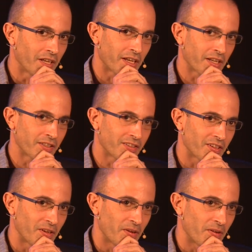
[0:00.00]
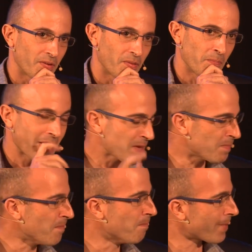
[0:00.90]
And
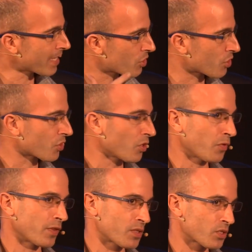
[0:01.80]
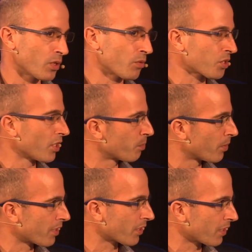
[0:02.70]
maybe much of the social and
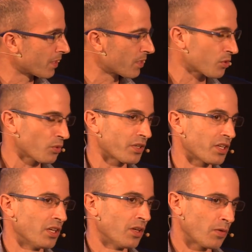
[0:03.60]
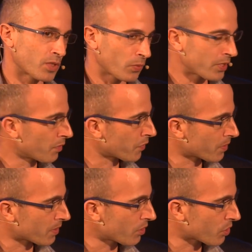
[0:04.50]
political history of the
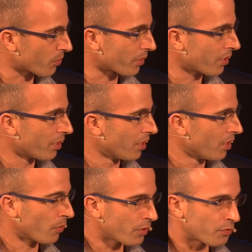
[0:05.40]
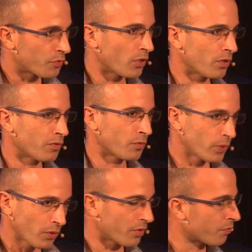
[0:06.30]
21st century revolve,
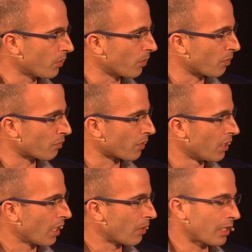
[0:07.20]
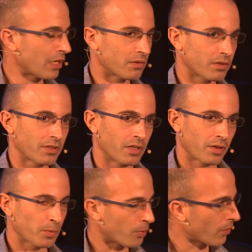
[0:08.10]
will revolve around
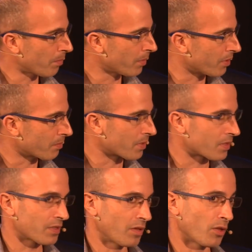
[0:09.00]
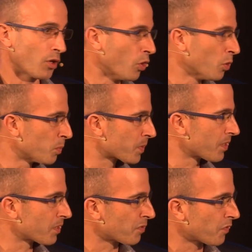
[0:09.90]
the problems and the hopes
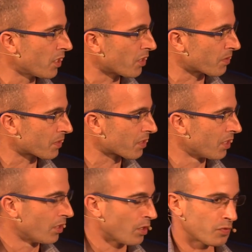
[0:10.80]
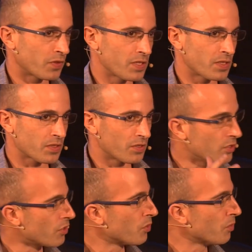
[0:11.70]
and the fears of this
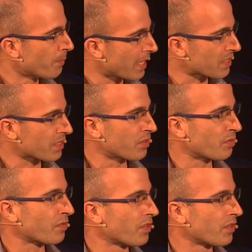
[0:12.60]
new massive